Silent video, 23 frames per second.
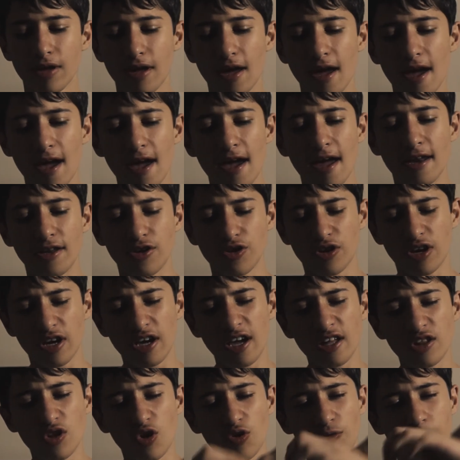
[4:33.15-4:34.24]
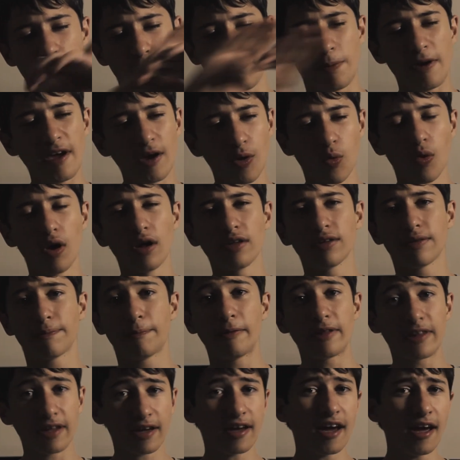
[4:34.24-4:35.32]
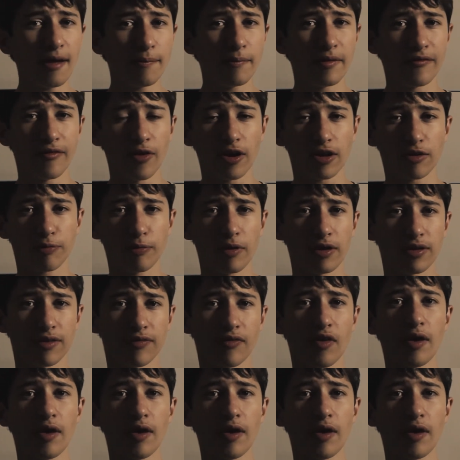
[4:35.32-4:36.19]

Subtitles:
And you can get those big ones, but they can be very expensive.